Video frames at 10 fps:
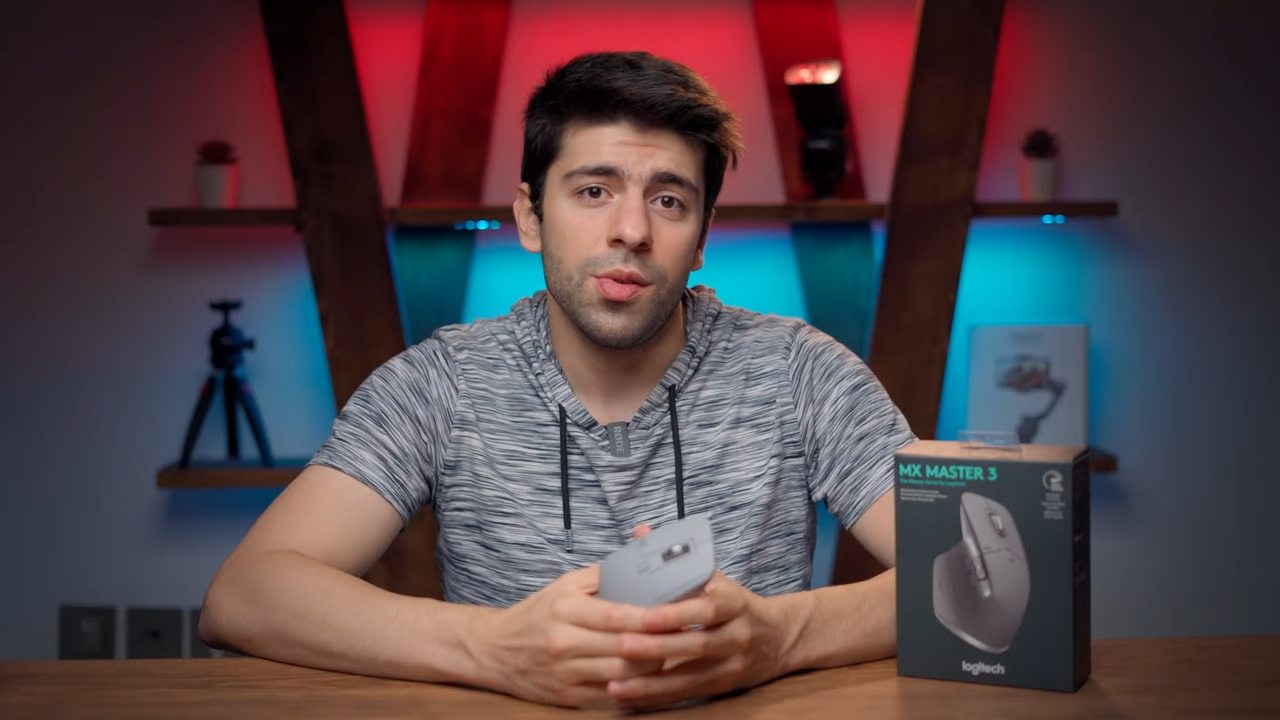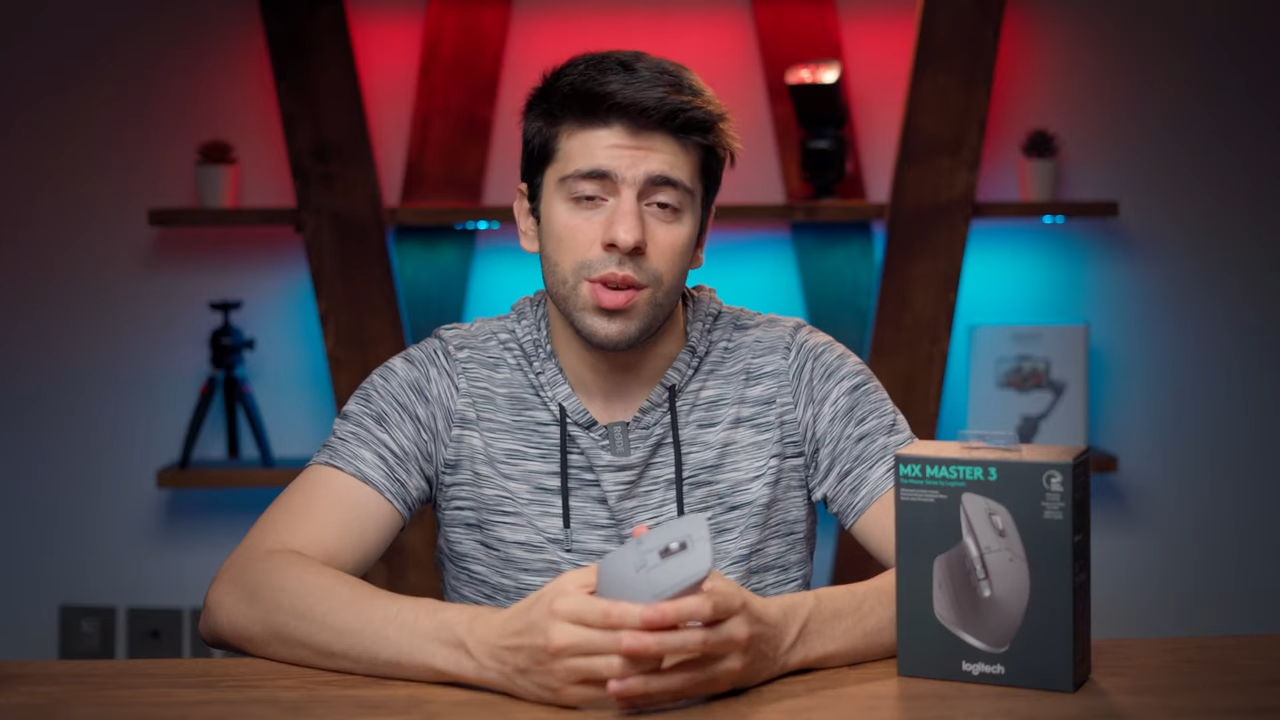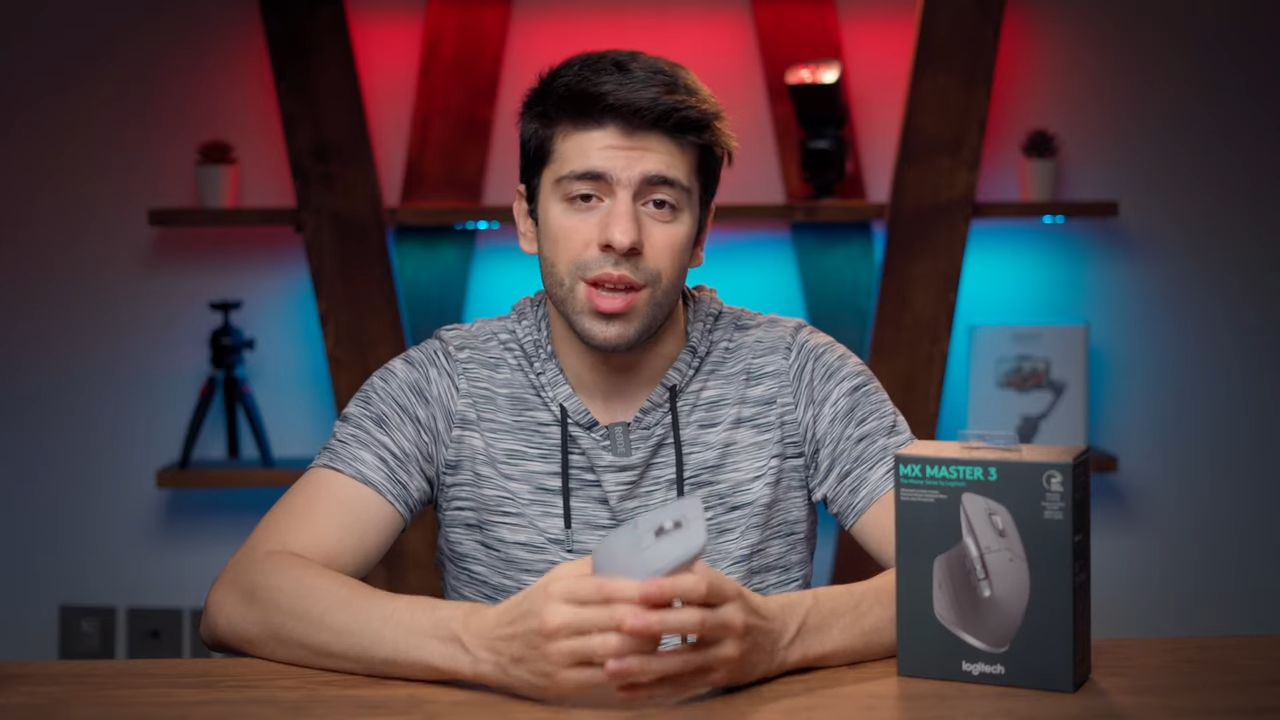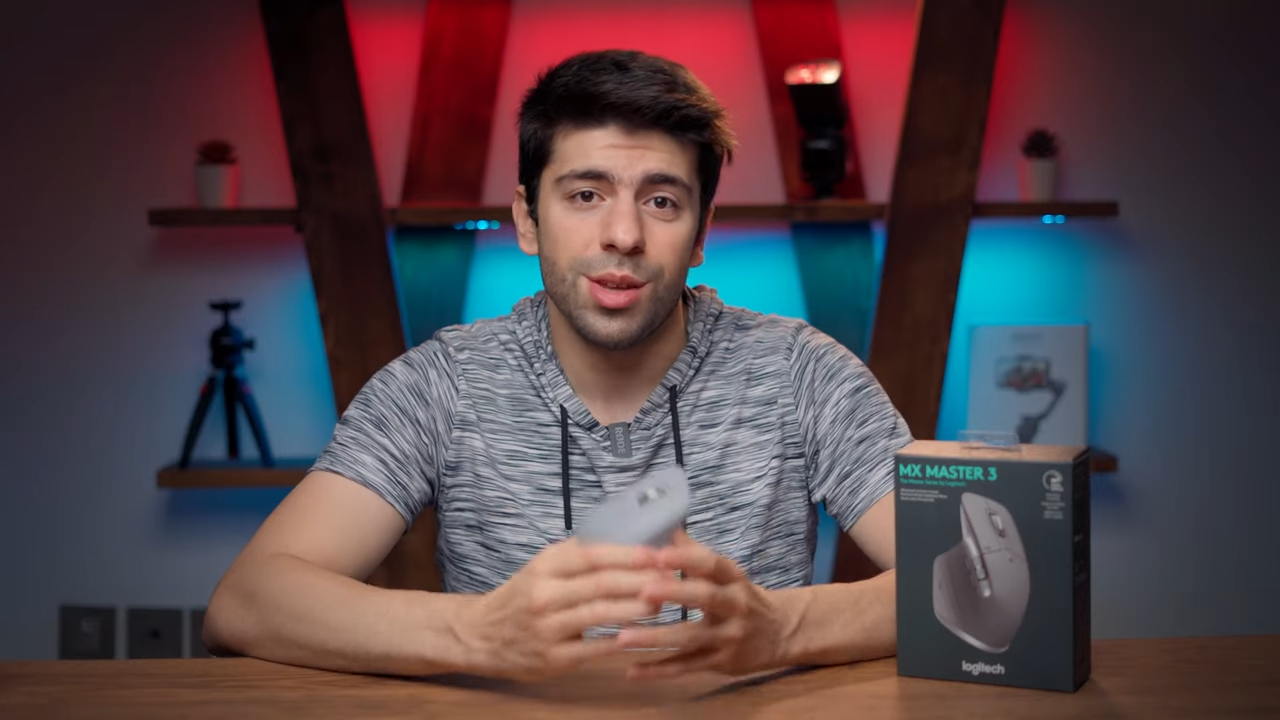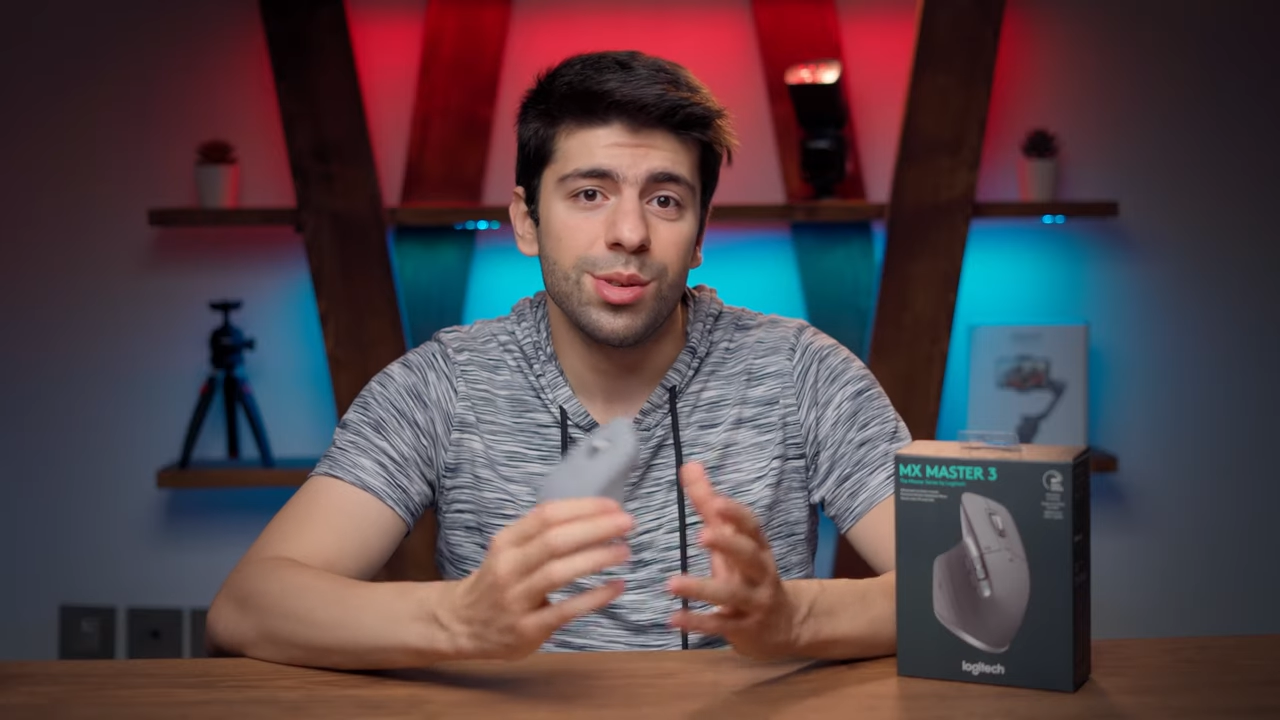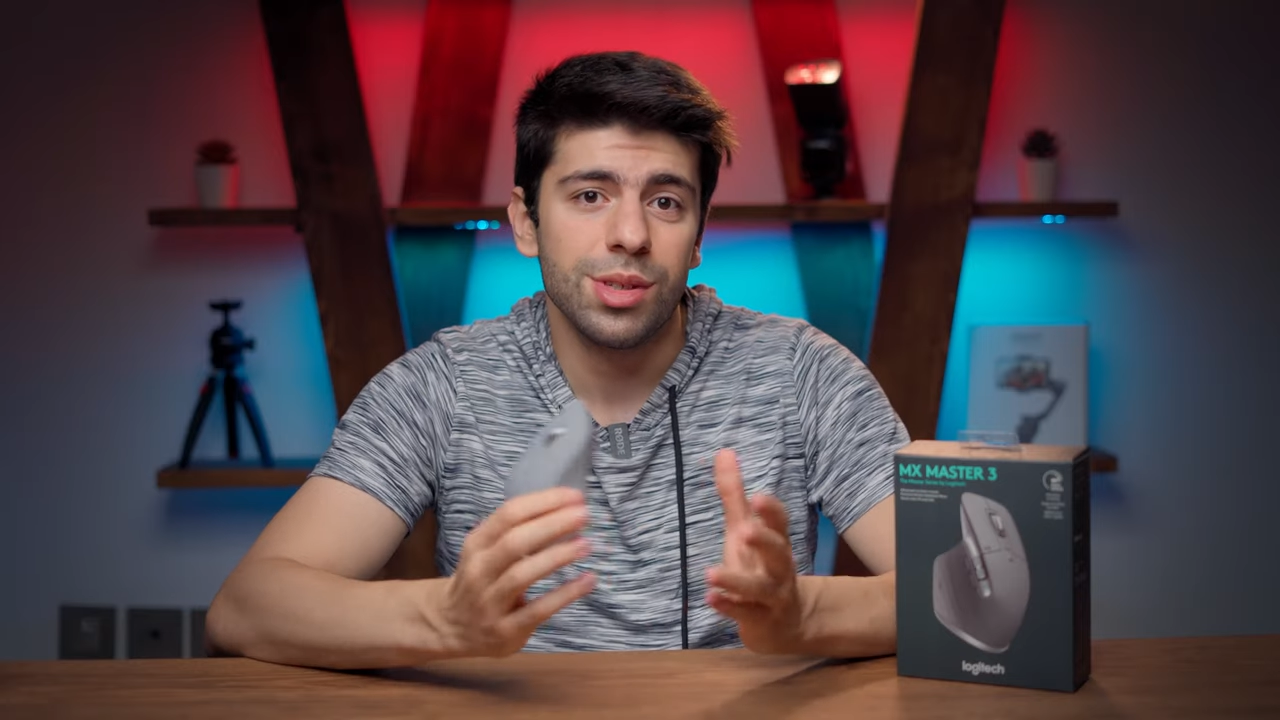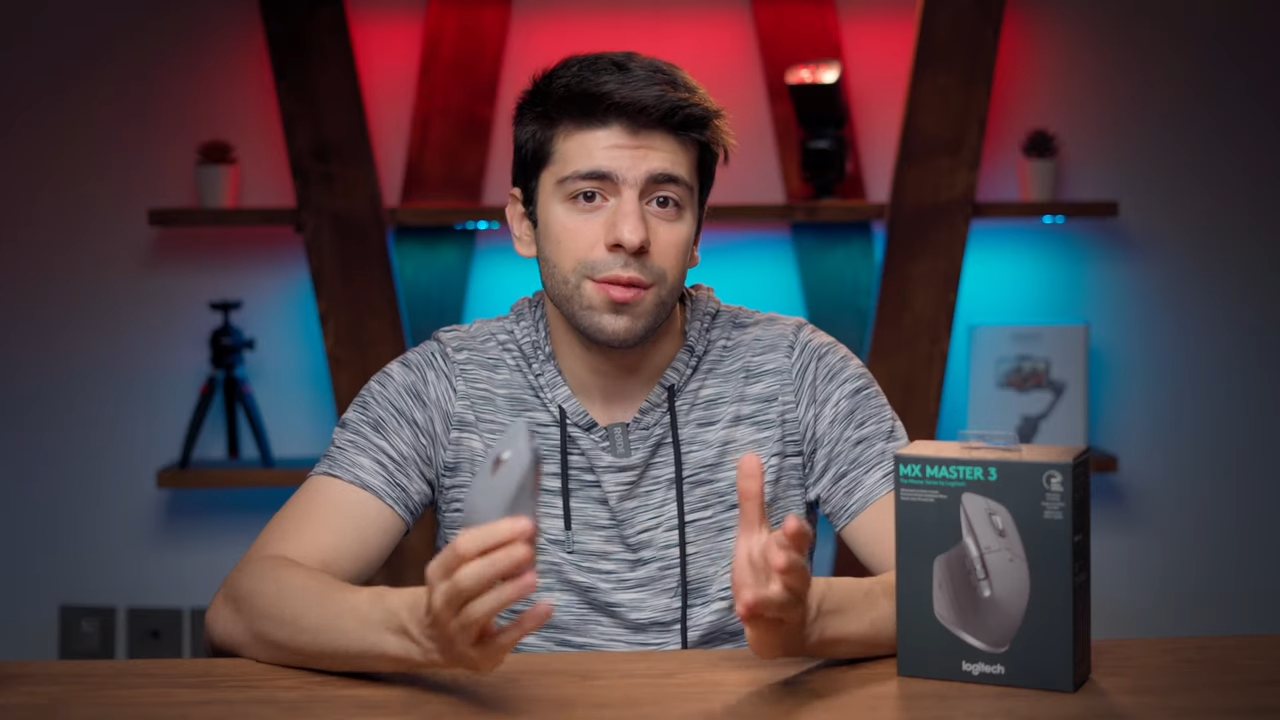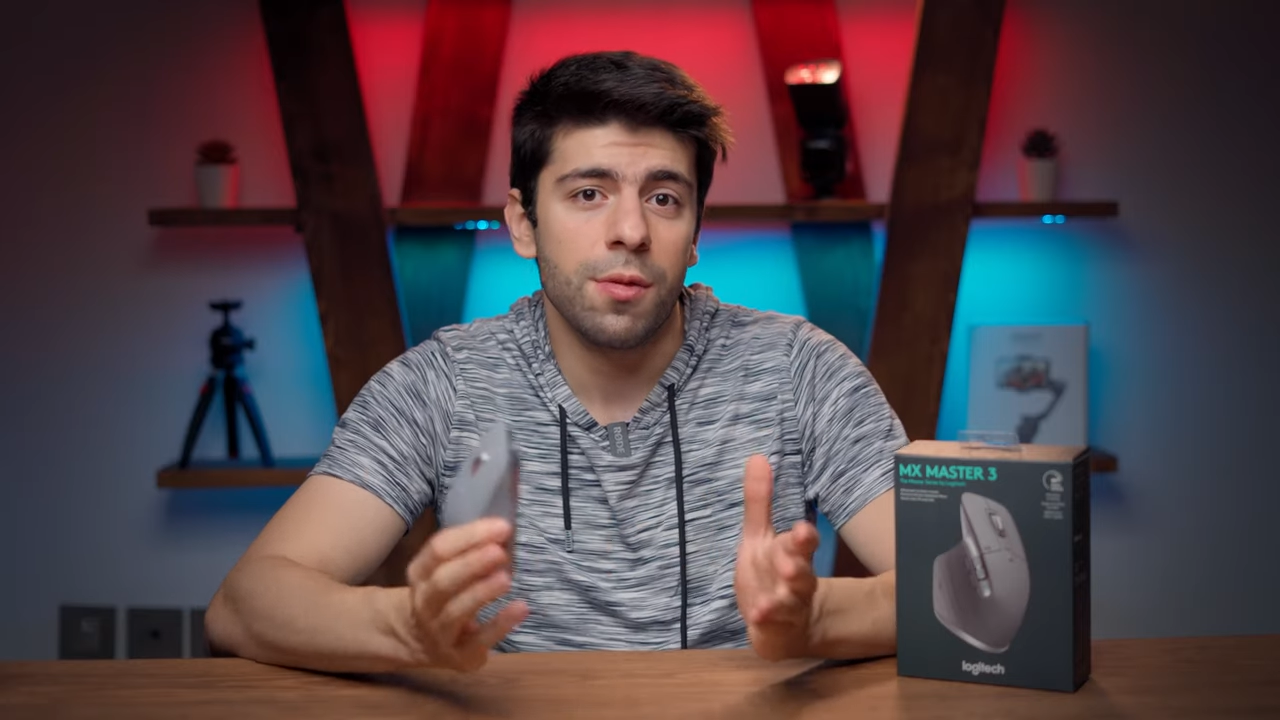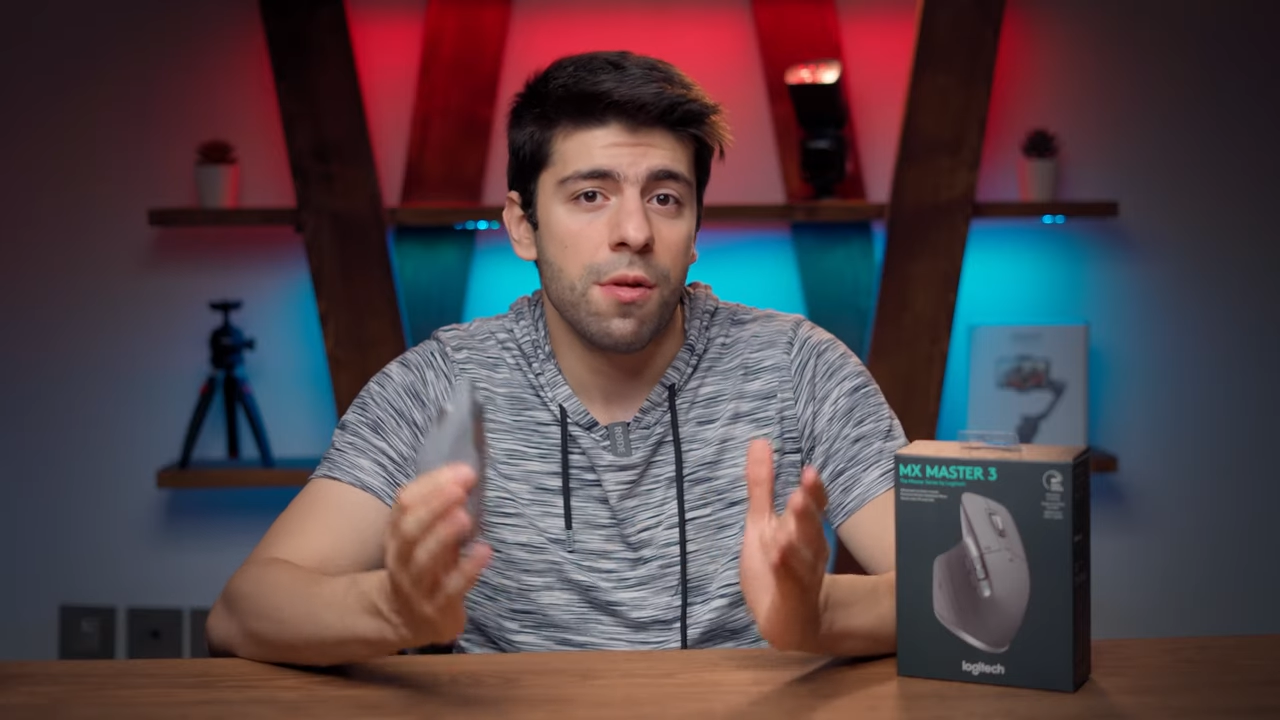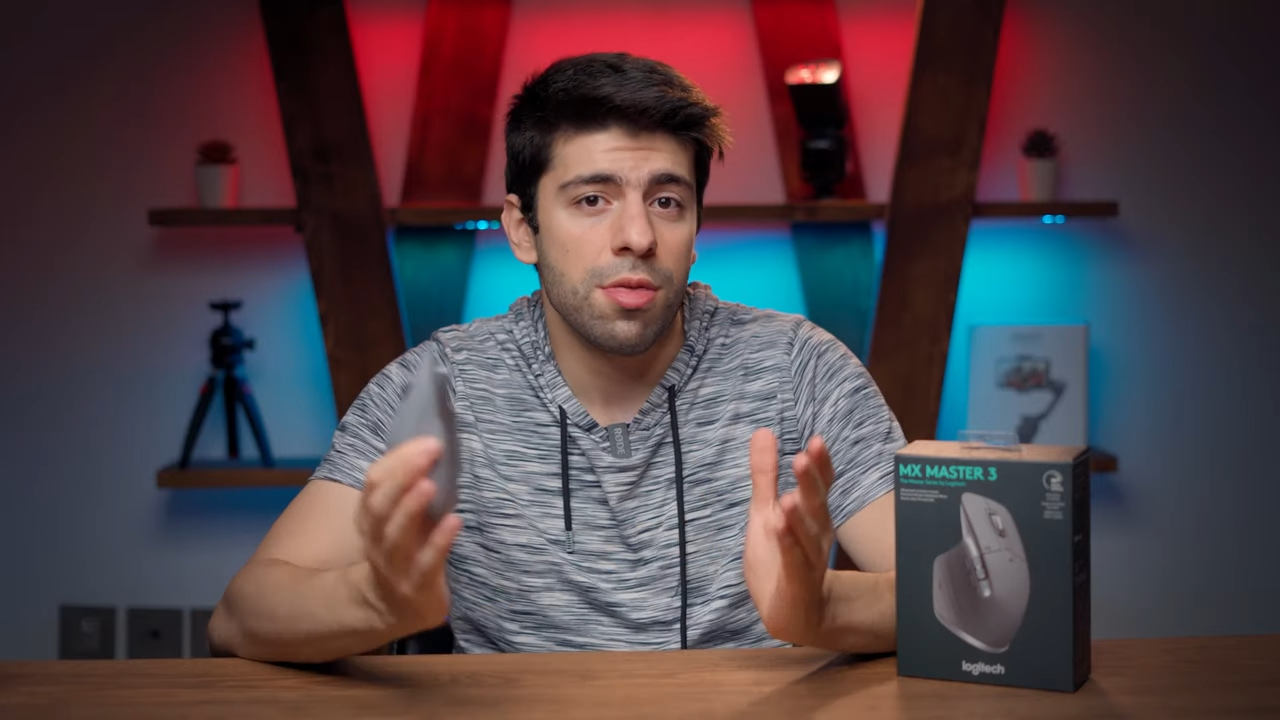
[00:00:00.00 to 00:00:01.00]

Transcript: you can use it for